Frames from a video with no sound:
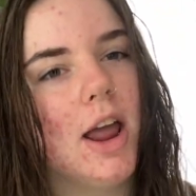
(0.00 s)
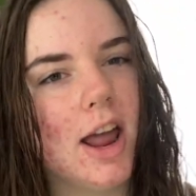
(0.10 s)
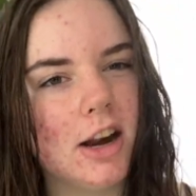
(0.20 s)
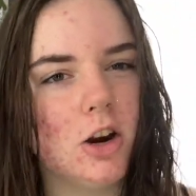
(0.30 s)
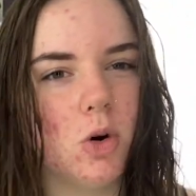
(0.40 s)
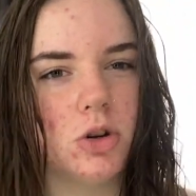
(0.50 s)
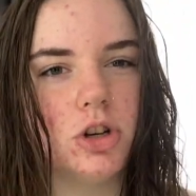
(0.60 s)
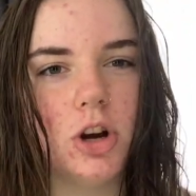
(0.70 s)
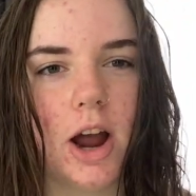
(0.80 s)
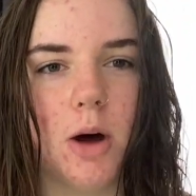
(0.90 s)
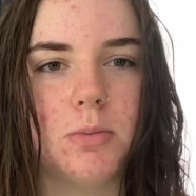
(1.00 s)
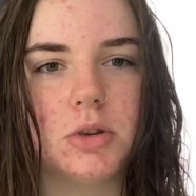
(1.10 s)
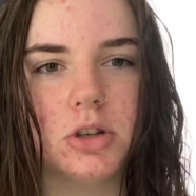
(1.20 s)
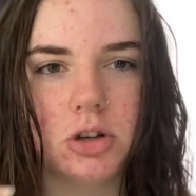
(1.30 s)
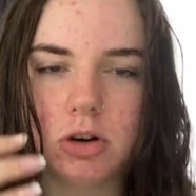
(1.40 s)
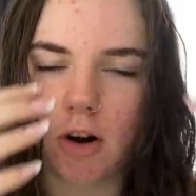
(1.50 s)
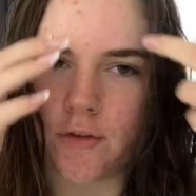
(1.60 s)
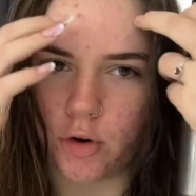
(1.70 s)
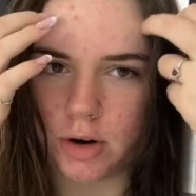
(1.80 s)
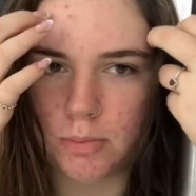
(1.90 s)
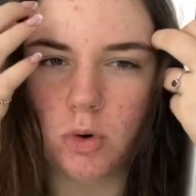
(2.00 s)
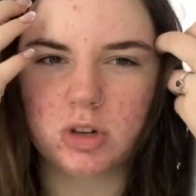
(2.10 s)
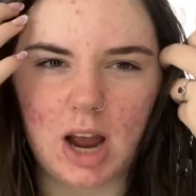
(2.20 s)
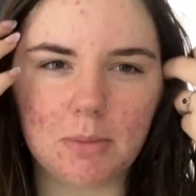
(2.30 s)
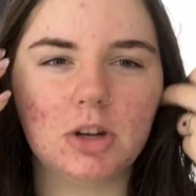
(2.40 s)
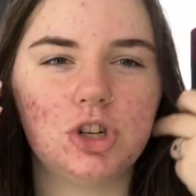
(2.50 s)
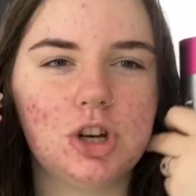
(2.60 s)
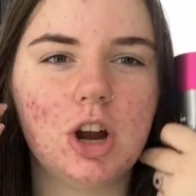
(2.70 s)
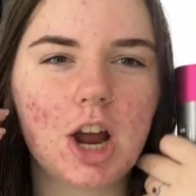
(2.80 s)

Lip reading: and it also helps to avoid more damage to your